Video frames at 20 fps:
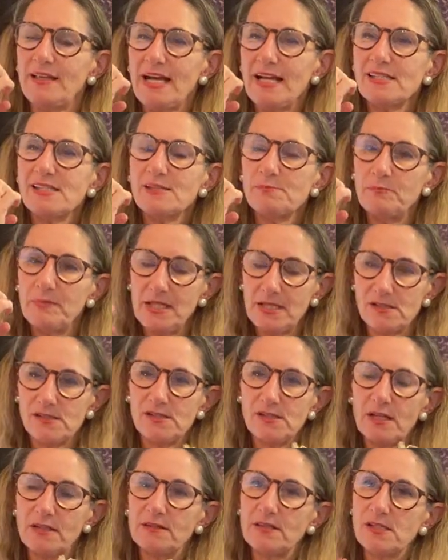That
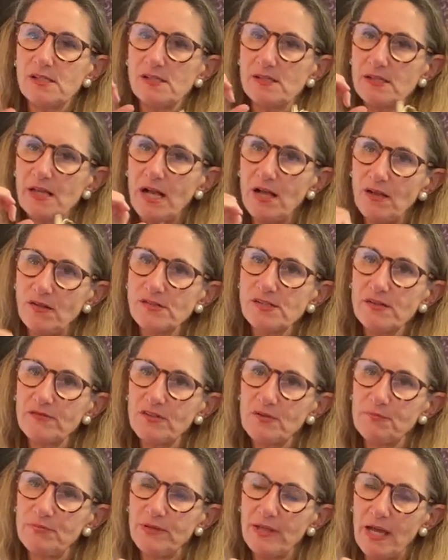means that the cells of
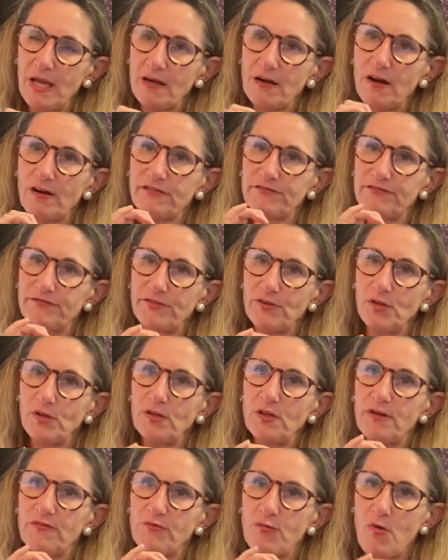the plant are
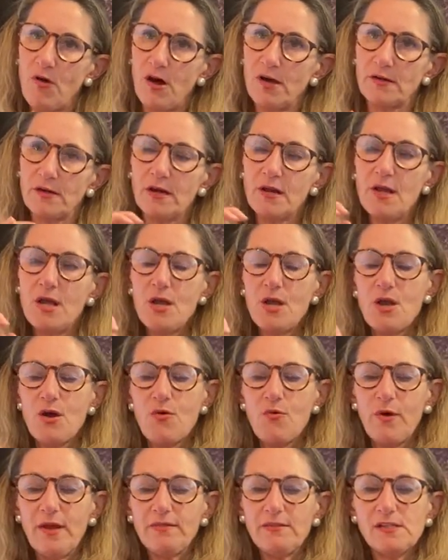full of water.
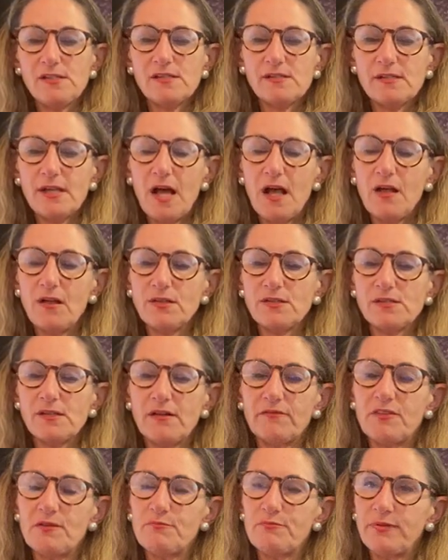When the cells
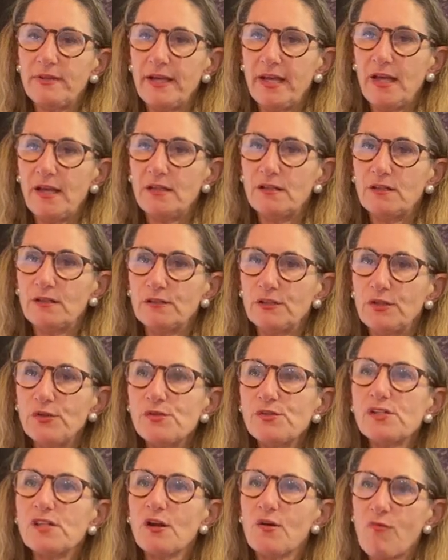of the plant
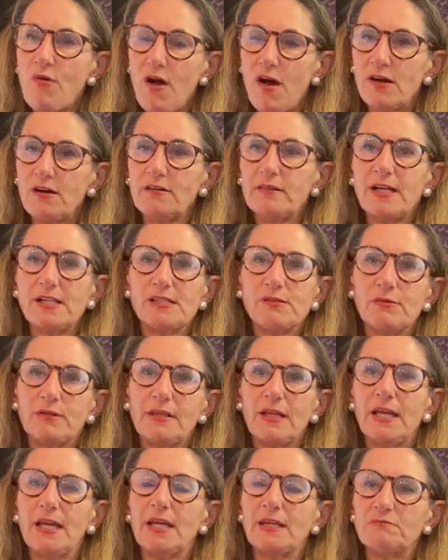lose their water, that's when
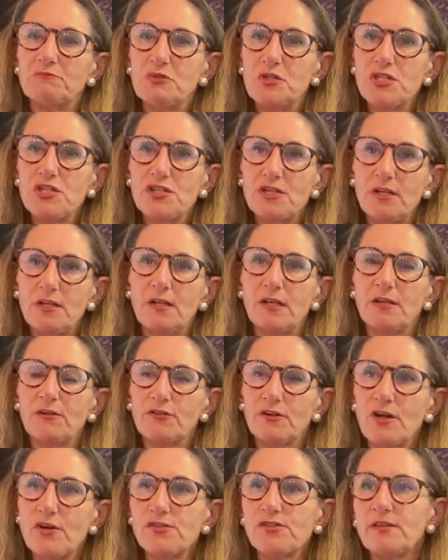they get mushy and
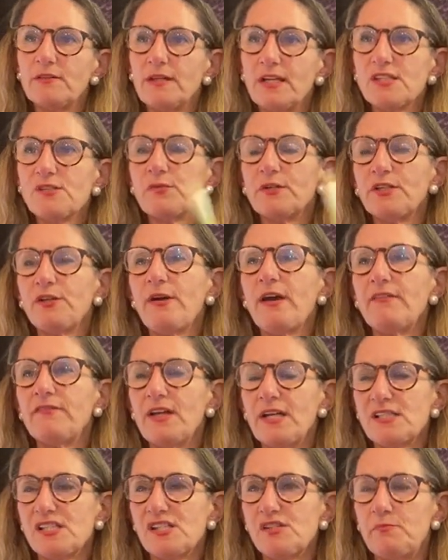gross, and that's when you have
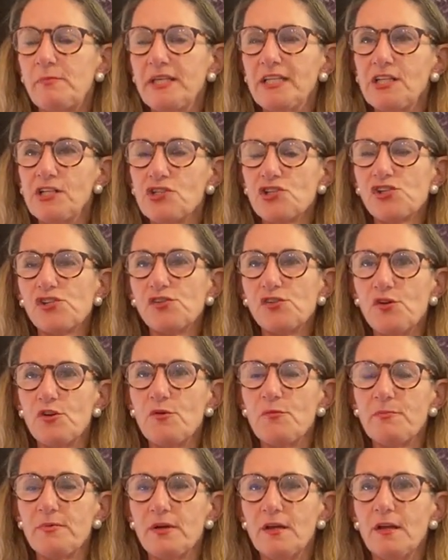that spinach
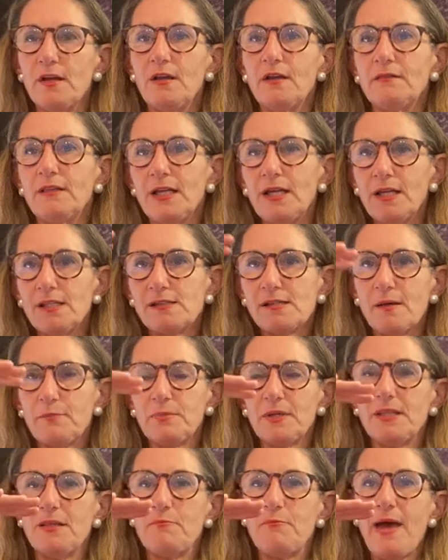soup that ends
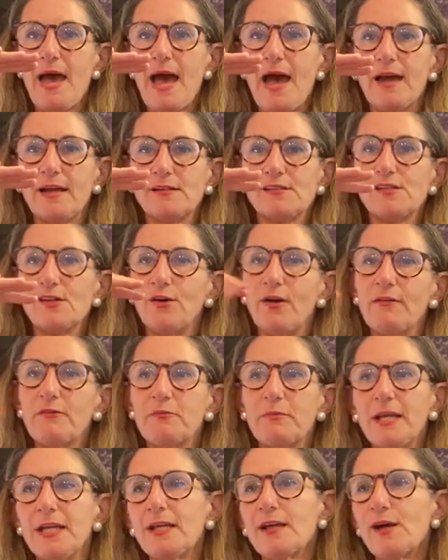up in the bag. So
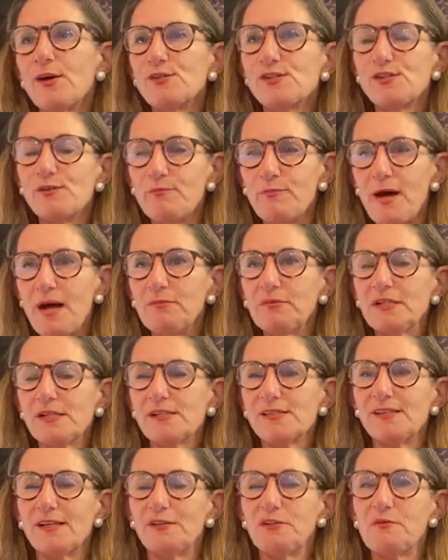everybody goes to
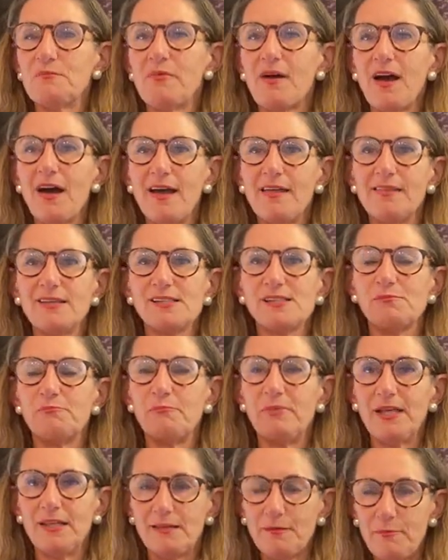Publix and you buy the,
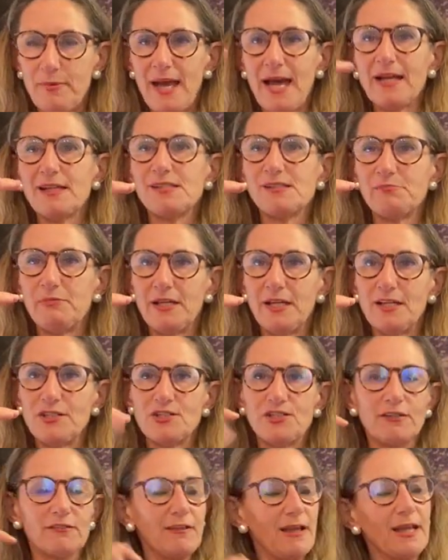spin, the bag of spinach,
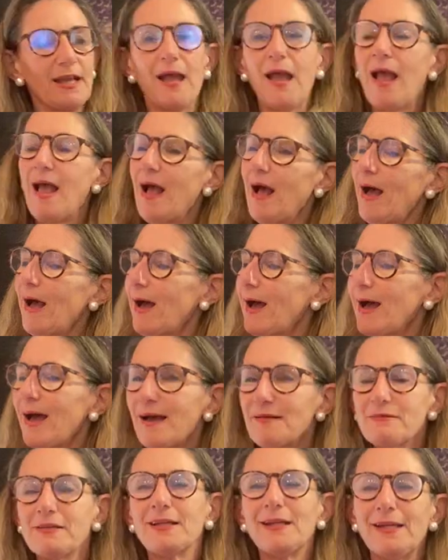and you're like,
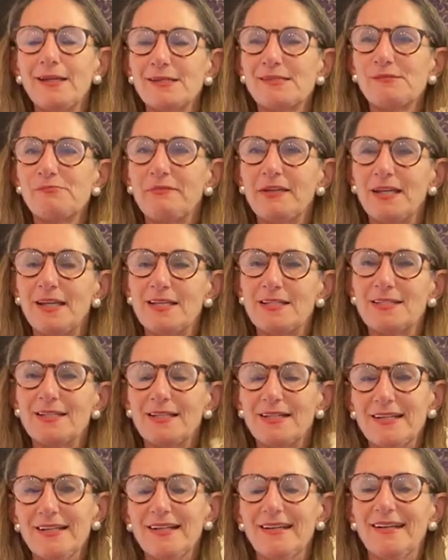I'm going to eat spinach
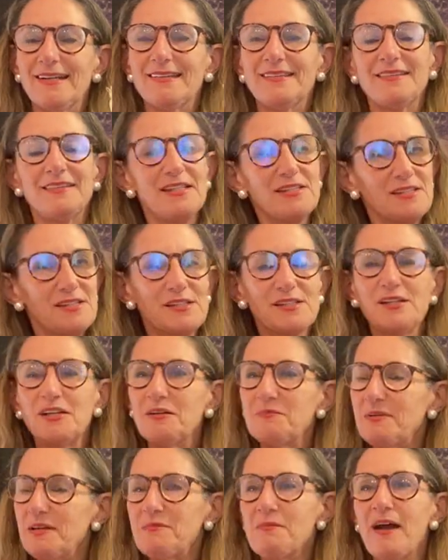this is
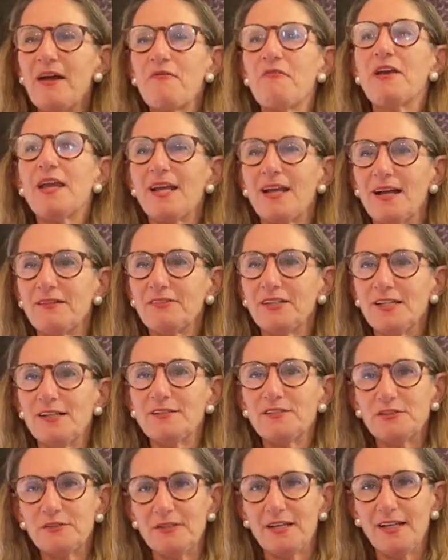going to be my week. I'm going to
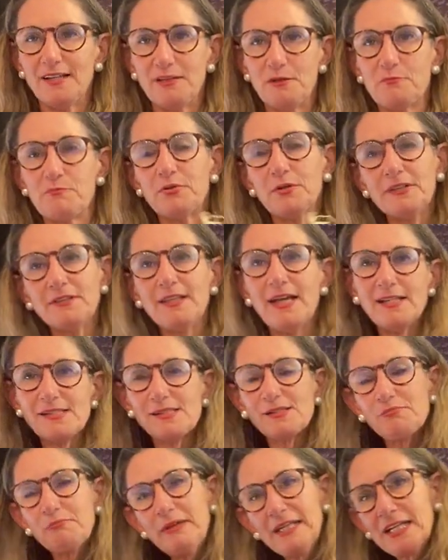do it. And you put that
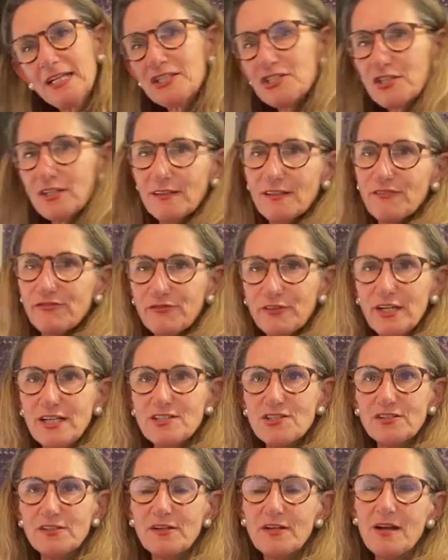spinach in the
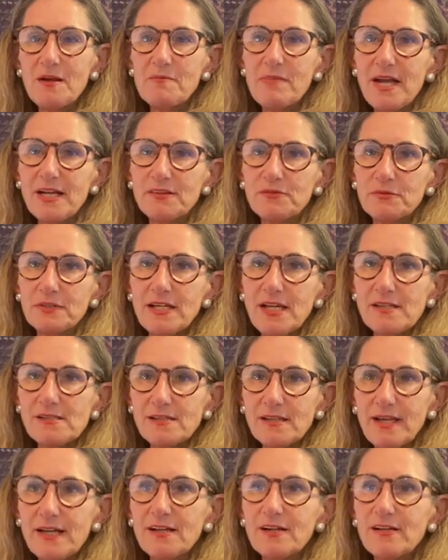fridge and you come back three
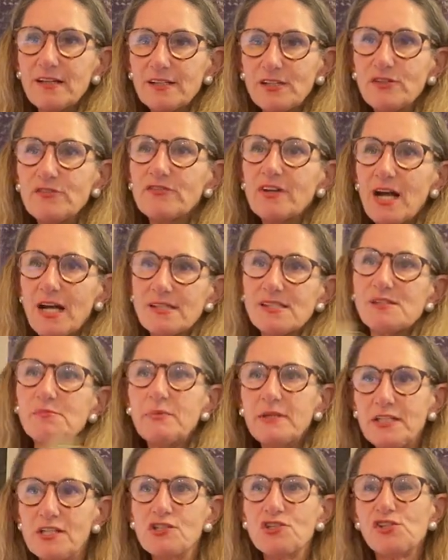days later and you've got
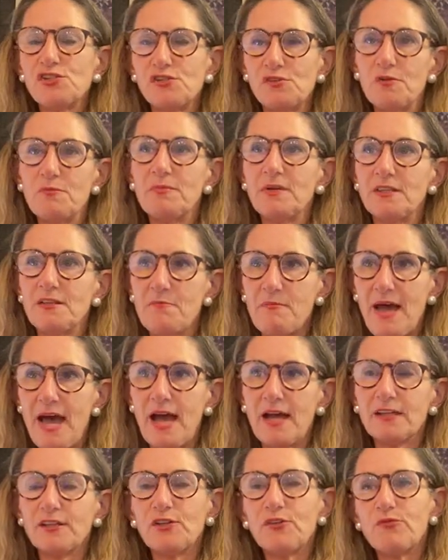spinach soup in the
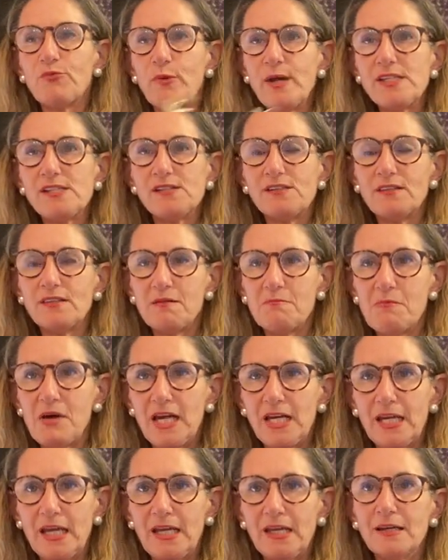bag. You've wasted the
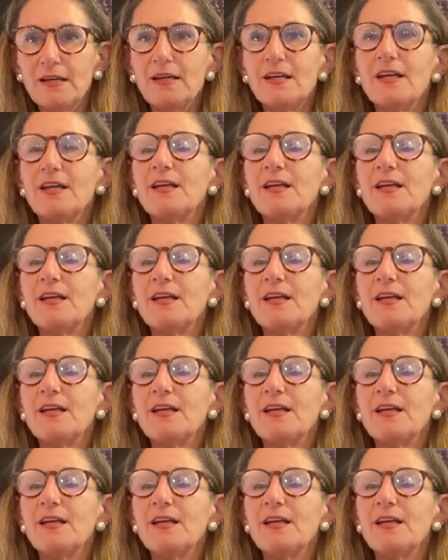money.